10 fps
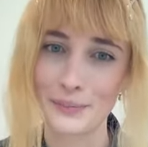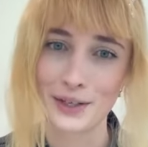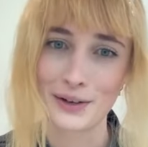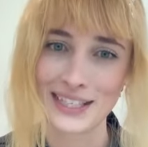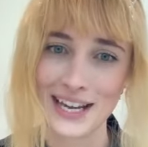I'm
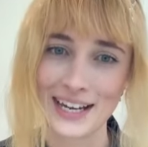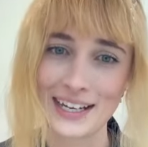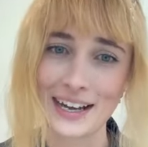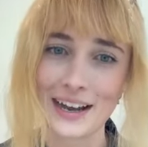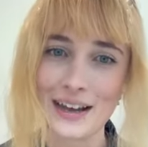so
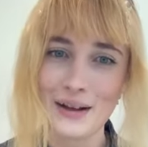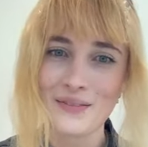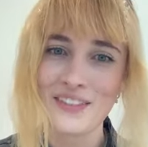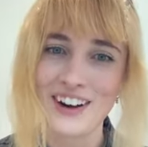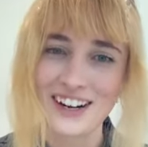excited.
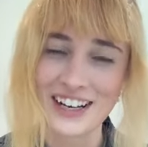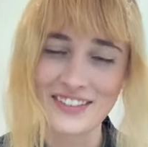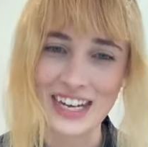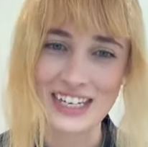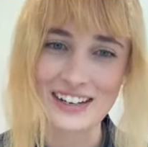
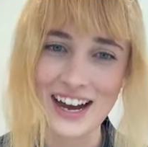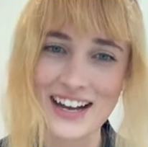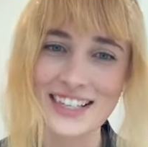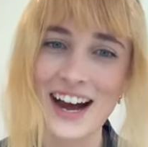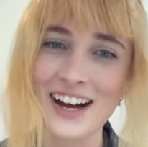Welcome in, you
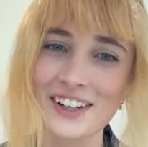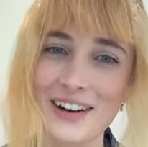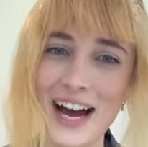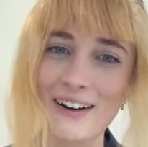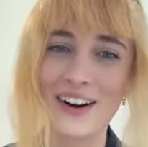guys.
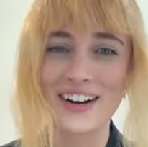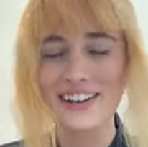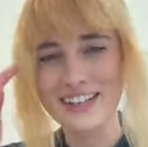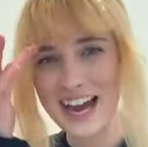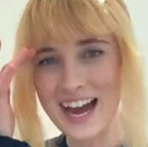Akua, how are
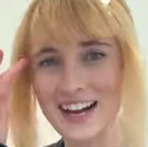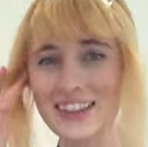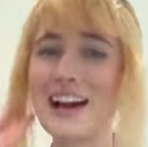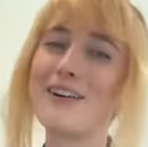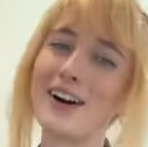you?
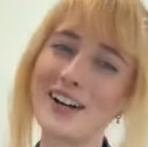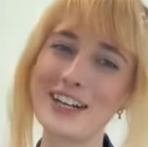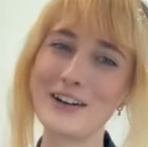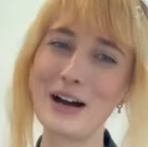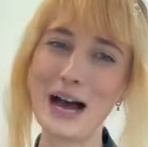Kath, how
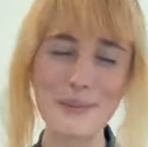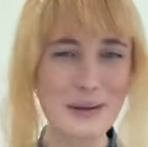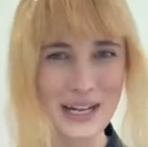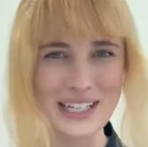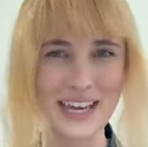are you? Happy
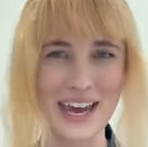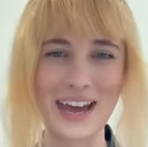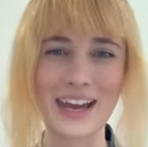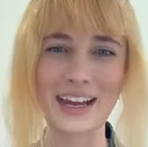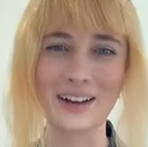
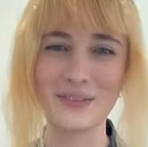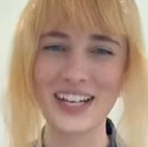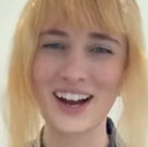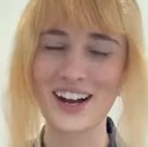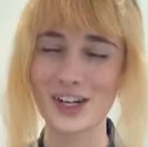Monday. Oh
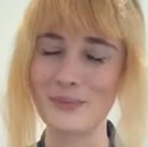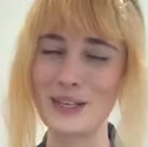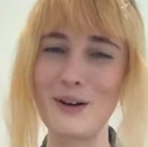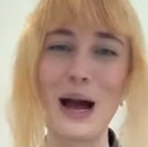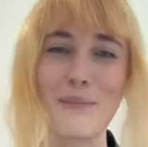my gosh, I'm
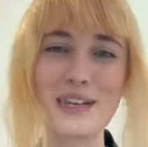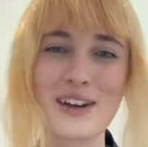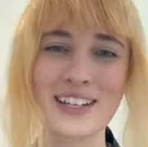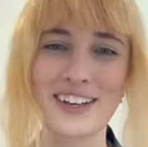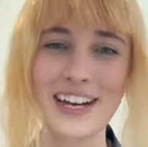so happy you
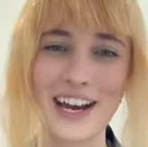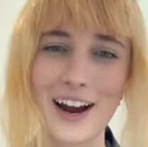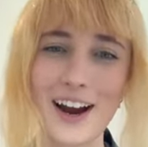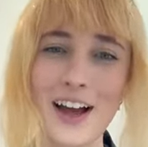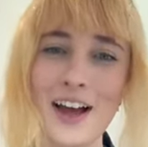guys are
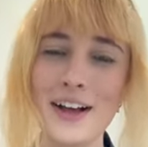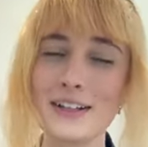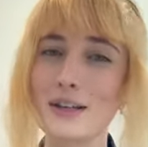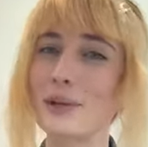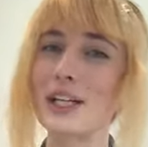here.
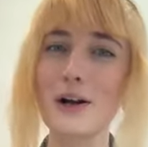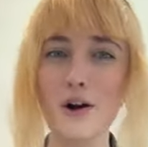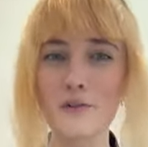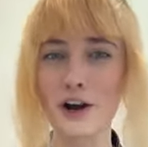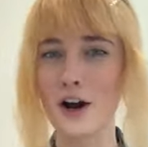So I'm gonna go
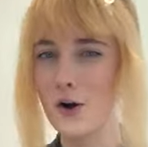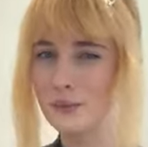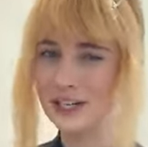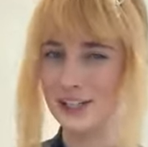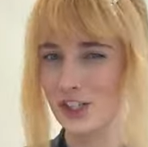over our
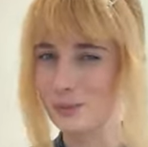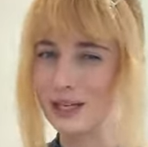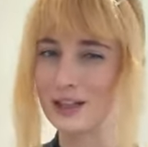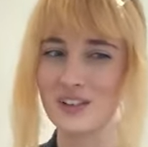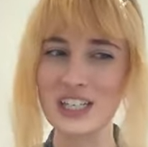opening
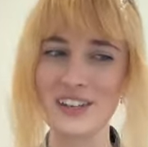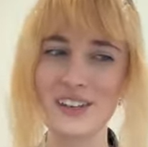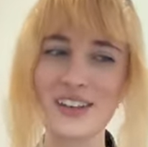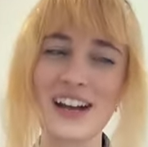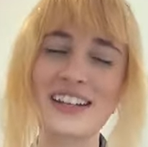spiel of a
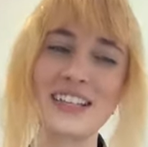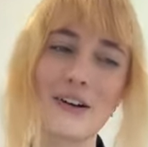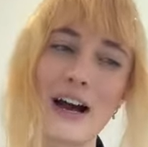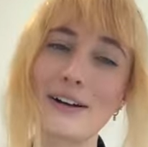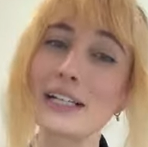deal. You guys
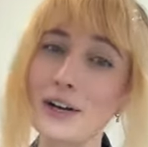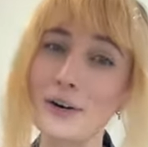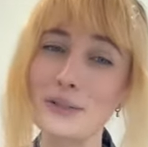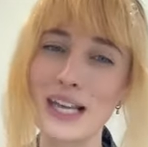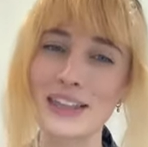know how it
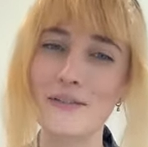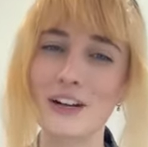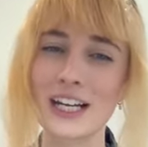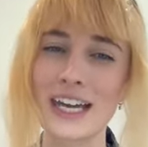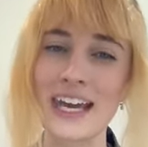goes, and then
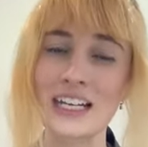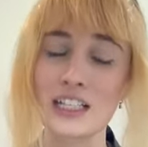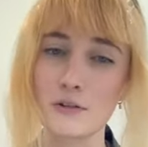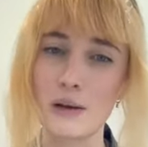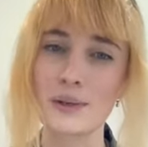we're gonna get
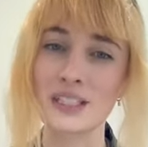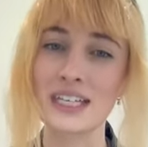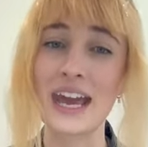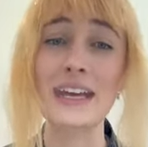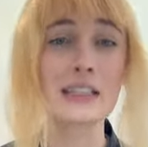into it. But
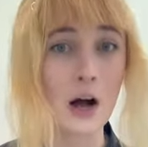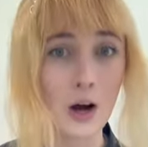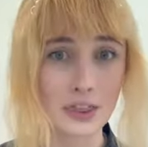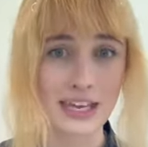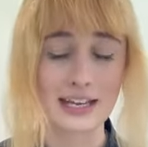today is
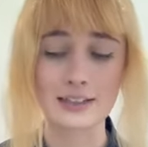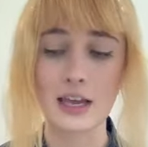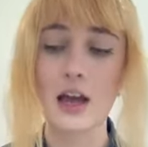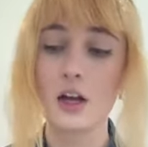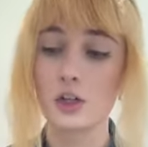all things
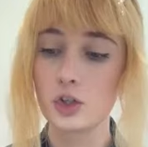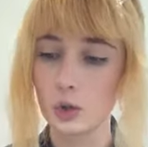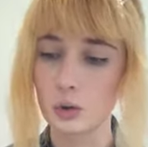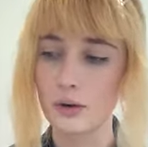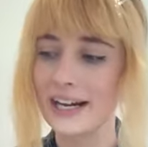
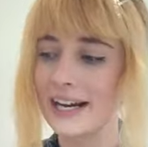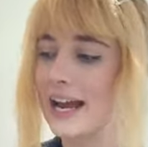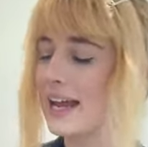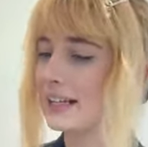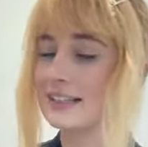jewelry
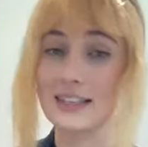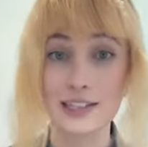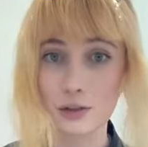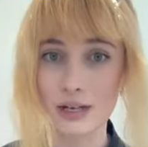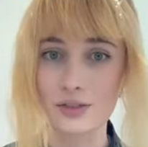and
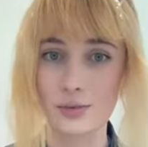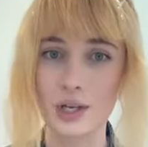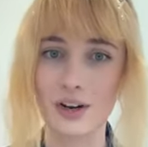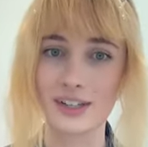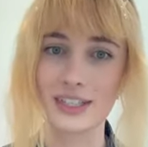accessories from
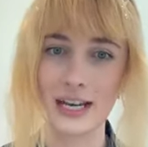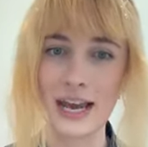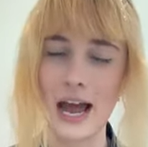New York City.